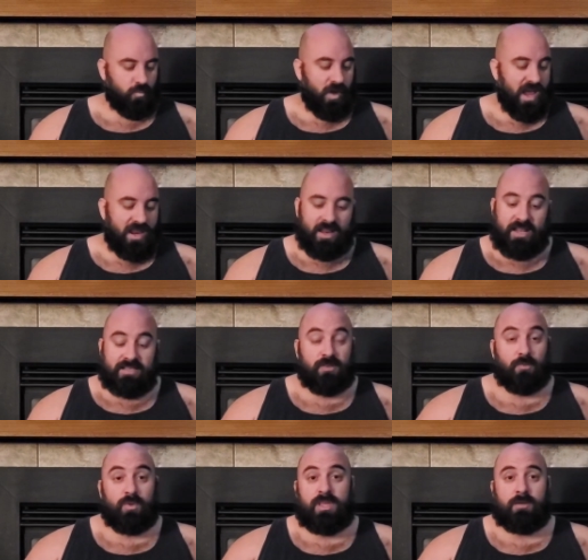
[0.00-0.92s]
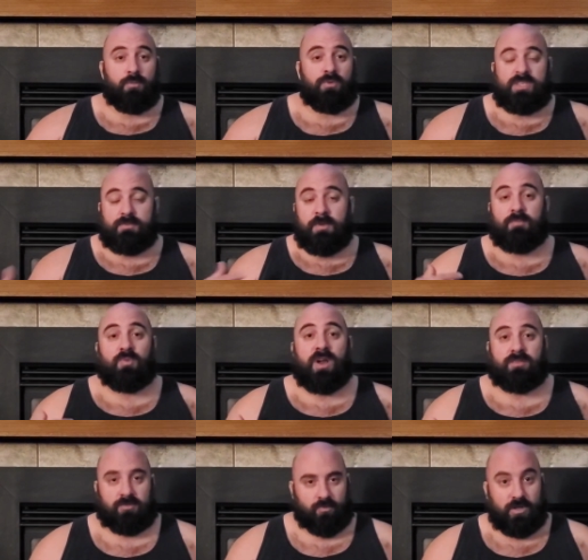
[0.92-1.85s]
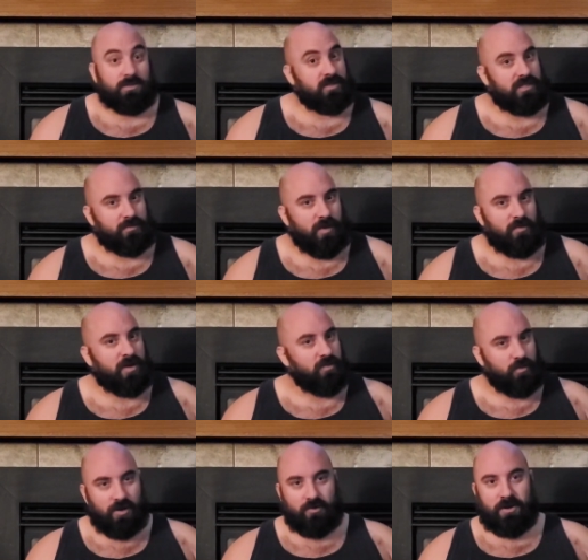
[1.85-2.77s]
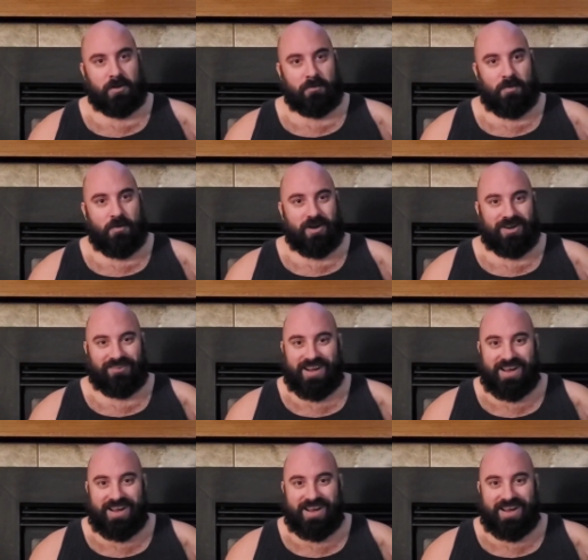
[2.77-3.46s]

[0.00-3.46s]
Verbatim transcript: we had an incident. We we smell breath. We used to smell breath. We don't anymore,